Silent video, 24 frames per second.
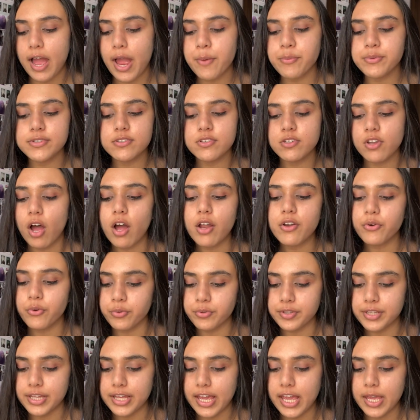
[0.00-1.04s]
I was not
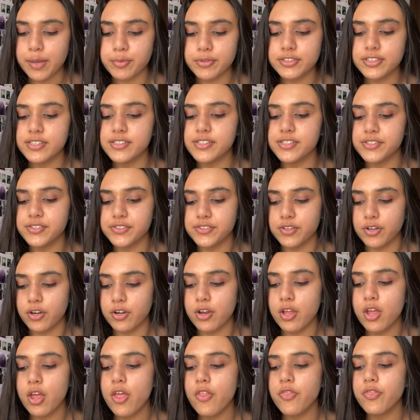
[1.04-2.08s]
only able to
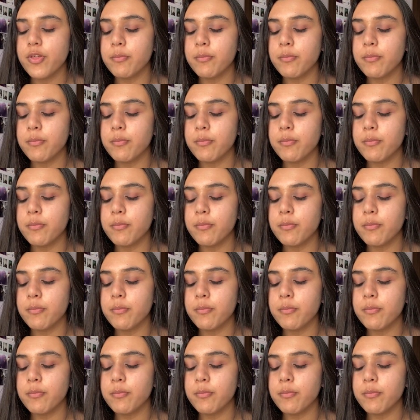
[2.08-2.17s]
discern